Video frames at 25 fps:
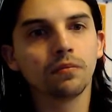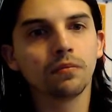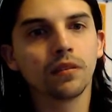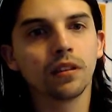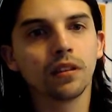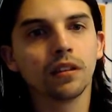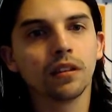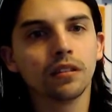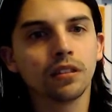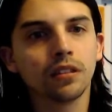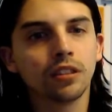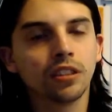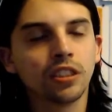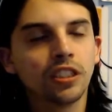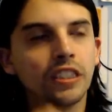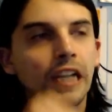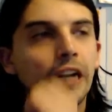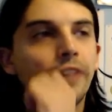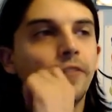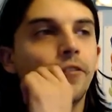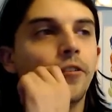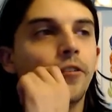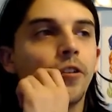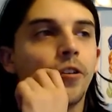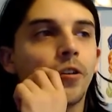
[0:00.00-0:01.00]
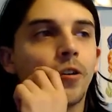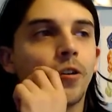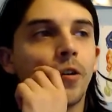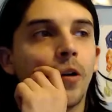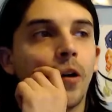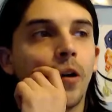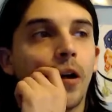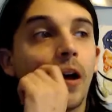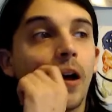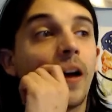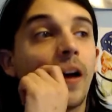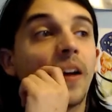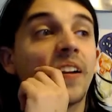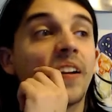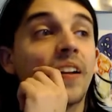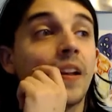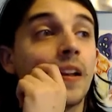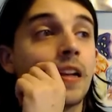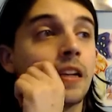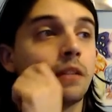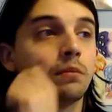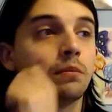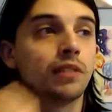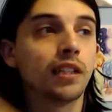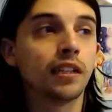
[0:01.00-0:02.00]
several
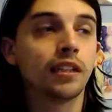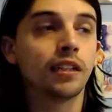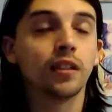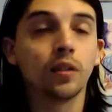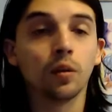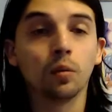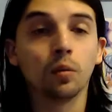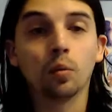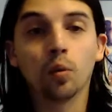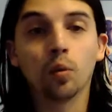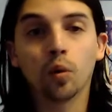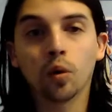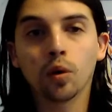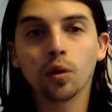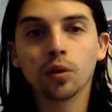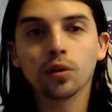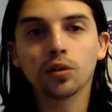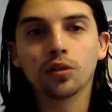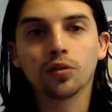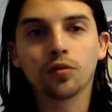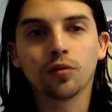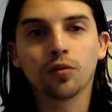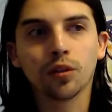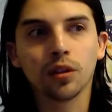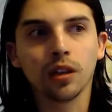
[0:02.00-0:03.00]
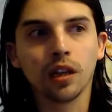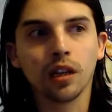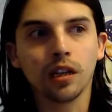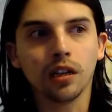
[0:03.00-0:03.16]
games that get awards for,